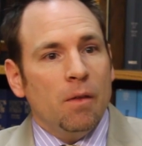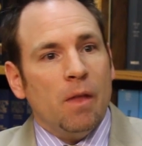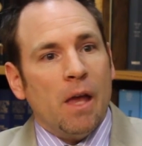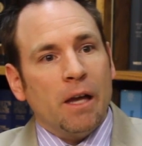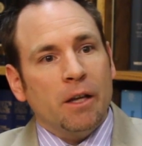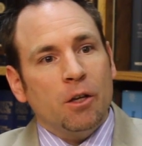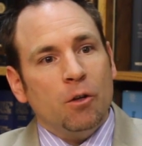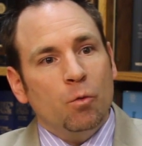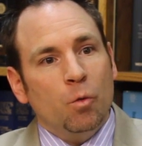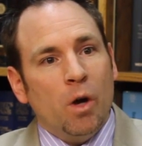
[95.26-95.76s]

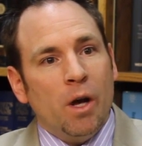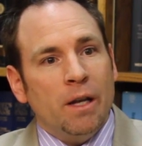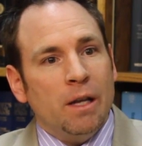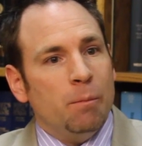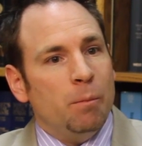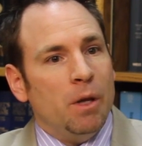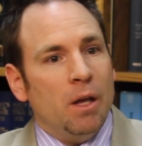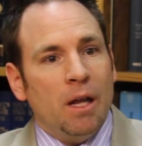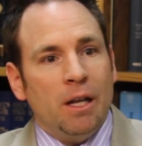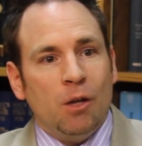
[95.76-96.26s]
That can run
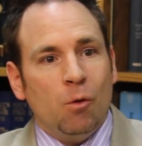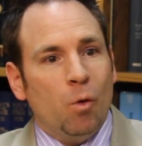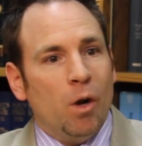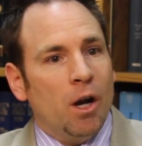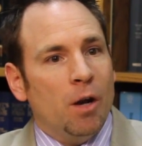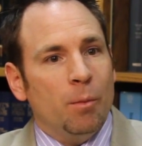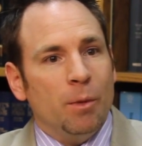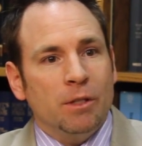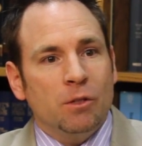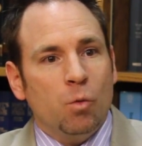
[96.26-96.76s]

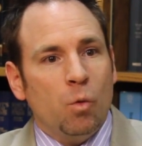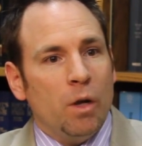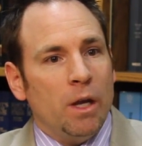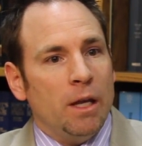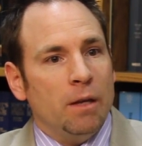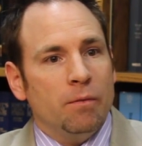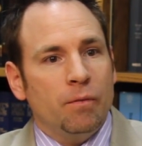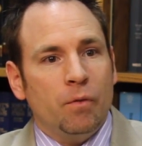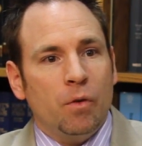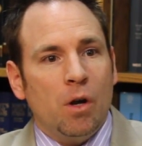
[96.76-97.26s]
anywhere
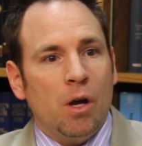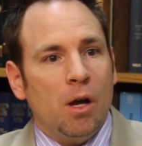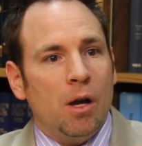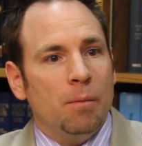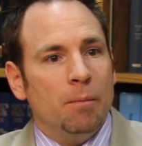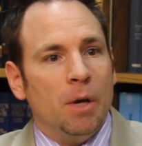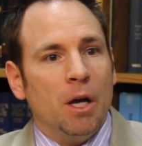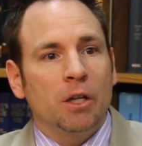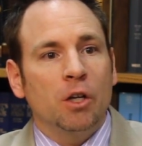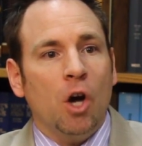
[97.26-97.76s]
between
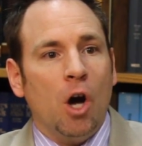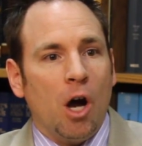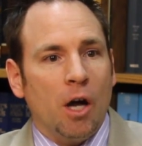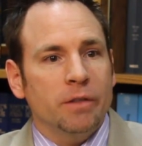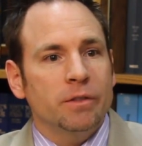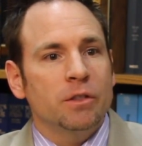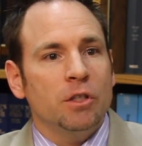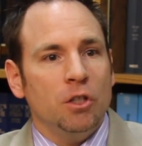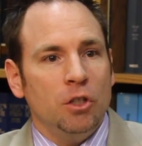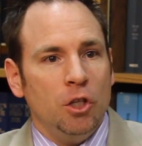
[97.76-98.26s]
from a
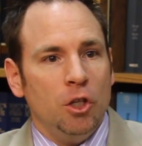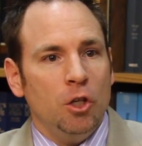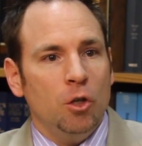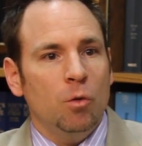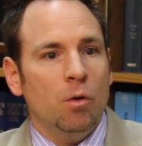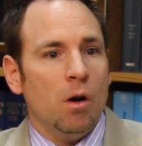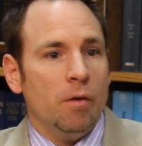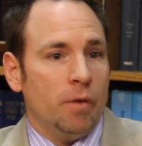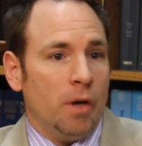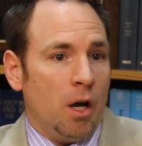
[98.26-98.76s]
cost to
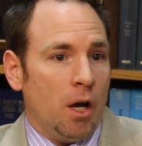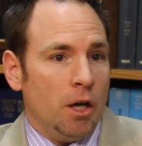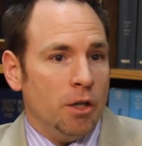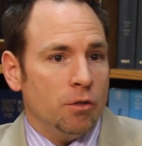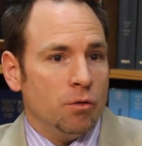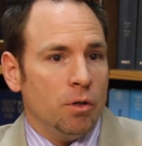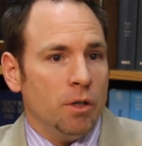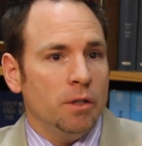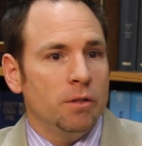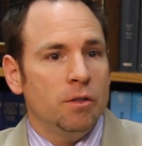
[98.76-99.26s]
you of
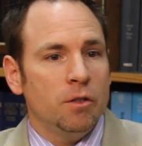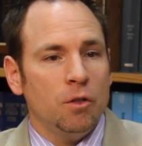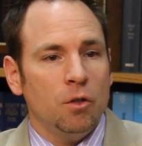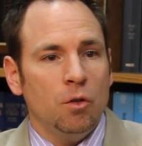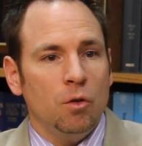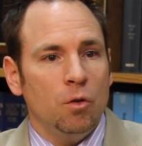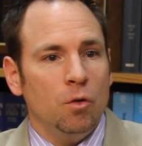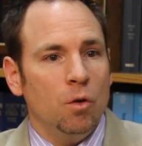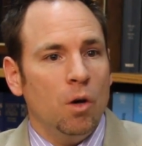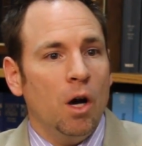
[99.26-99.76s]
100 to
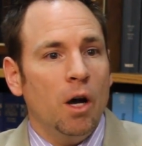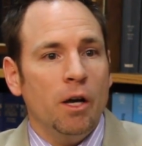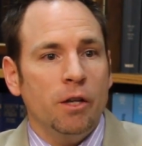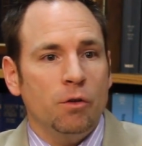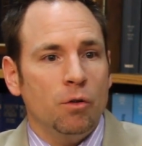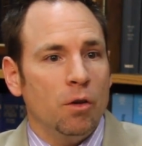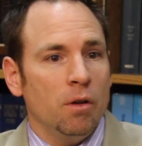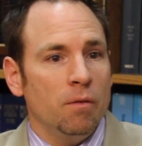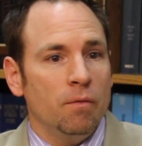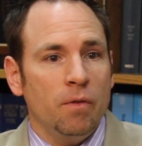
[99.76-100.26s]

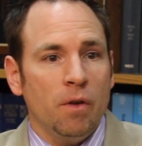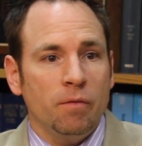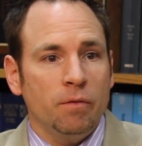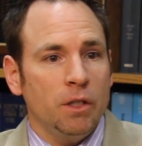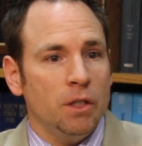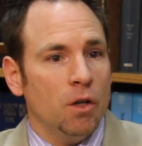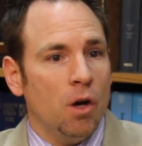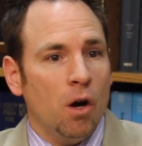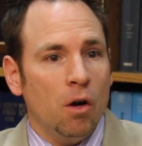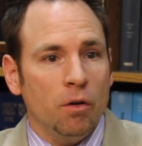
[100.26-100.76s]

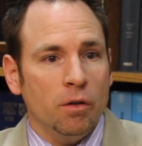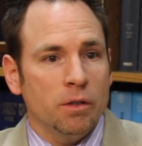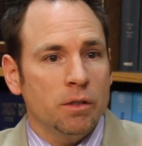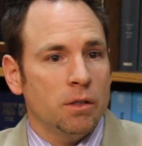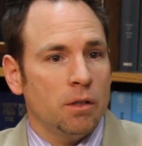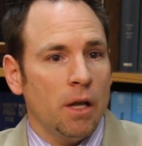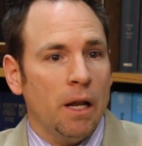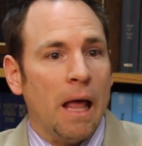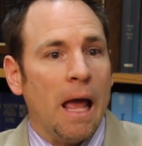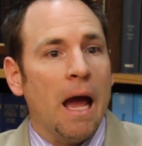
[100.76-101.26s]

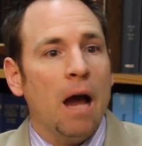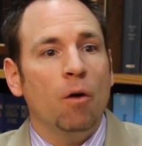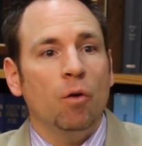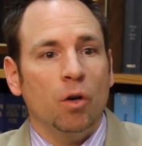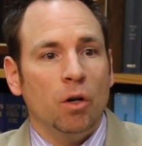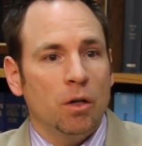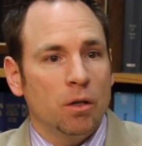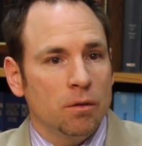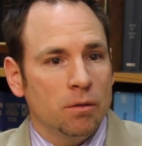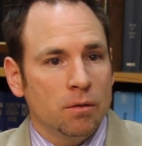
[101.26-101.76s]
$150 an
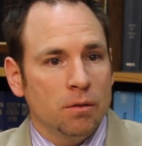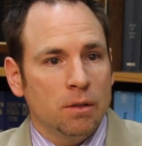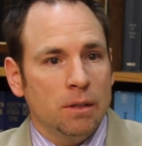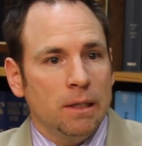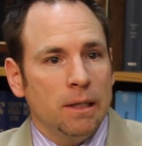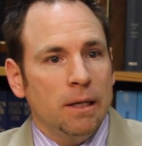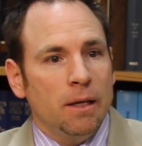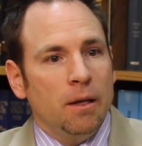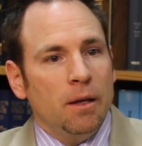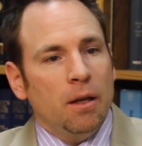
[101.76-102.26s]
hour.
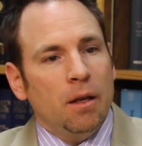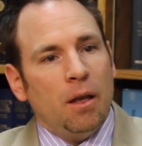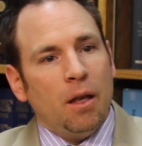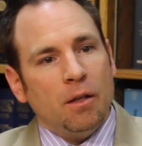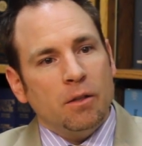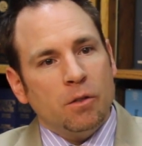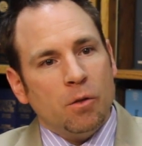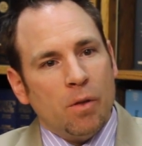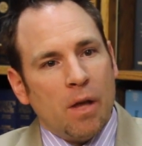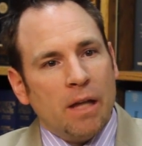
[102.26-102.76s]

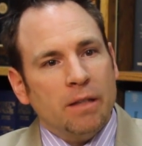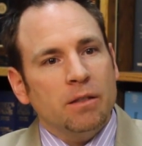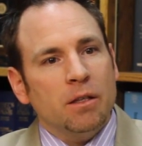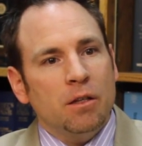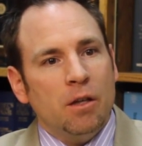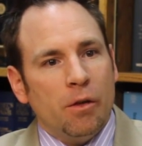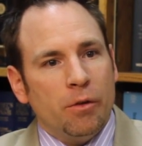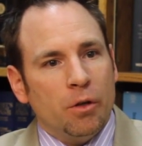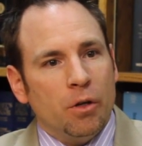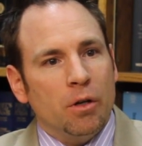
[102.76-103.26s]
And so that's
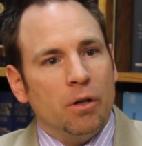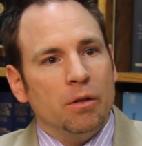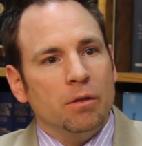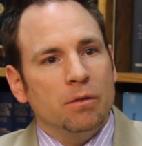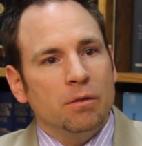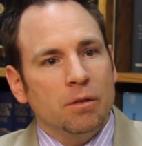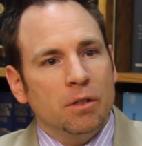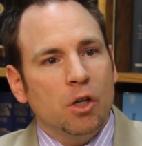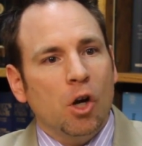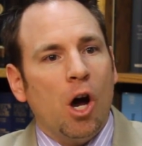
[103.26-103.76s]
another
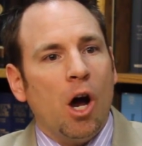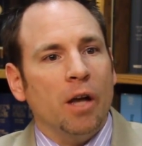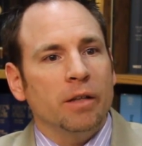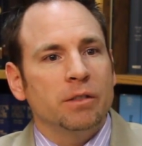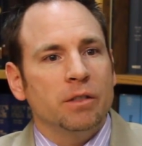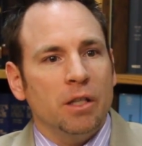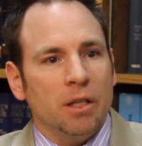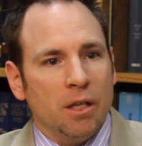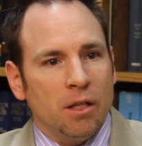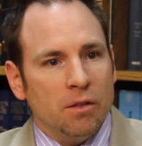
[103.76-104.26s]

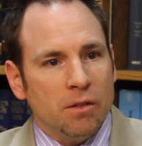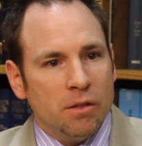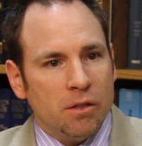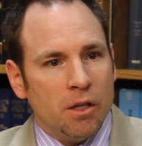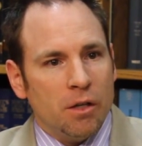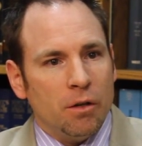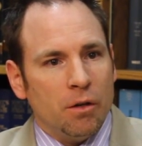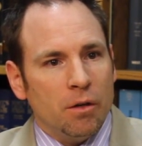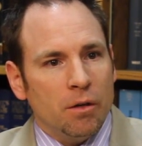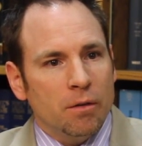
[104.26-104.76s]
cost to
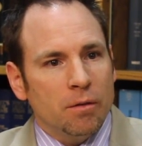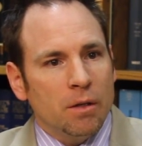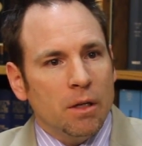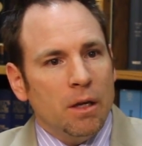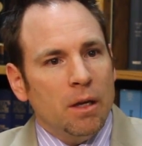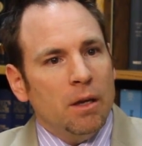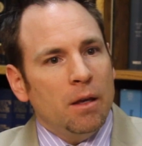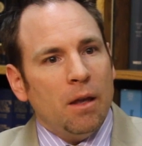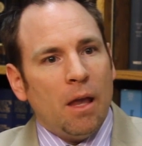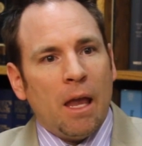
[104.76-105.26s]
consider.
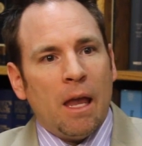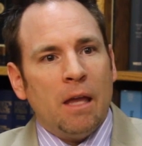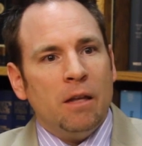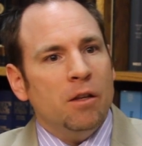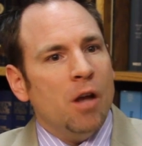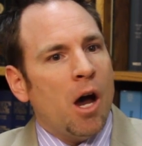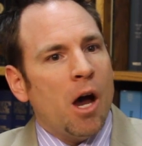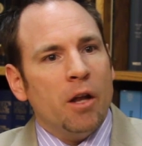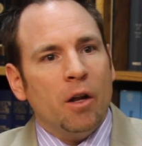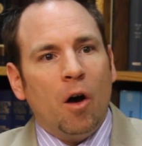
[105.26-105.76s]

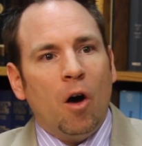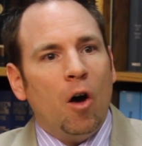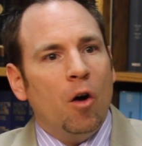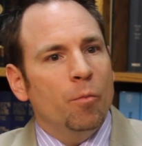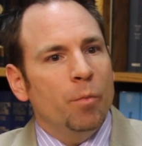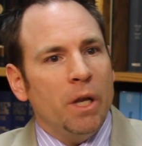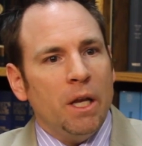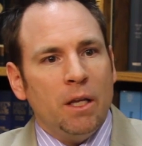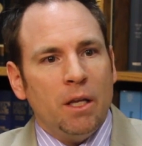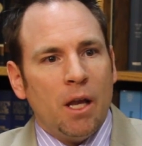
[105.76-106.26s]
And not
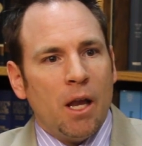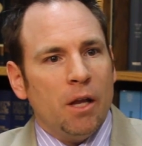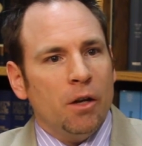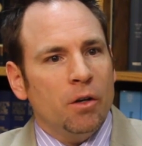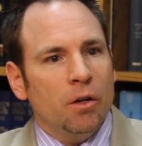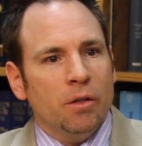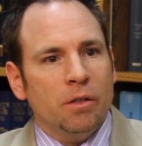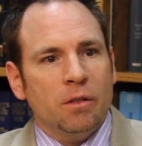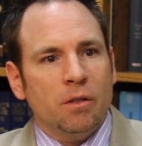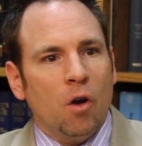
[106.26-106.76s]
all
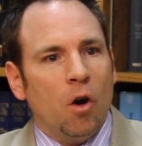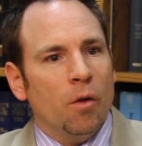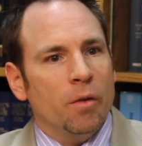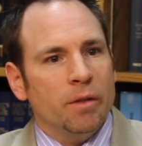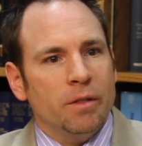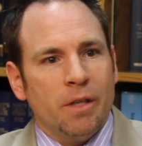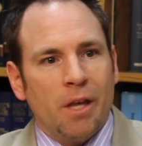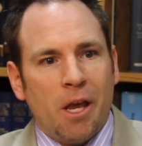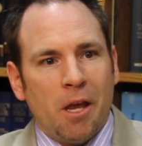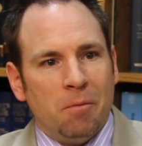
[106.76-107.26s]
mediators are
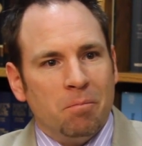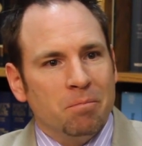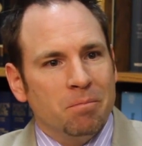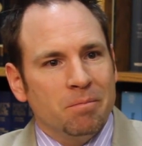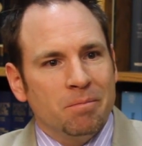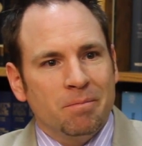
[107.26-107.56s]
the same.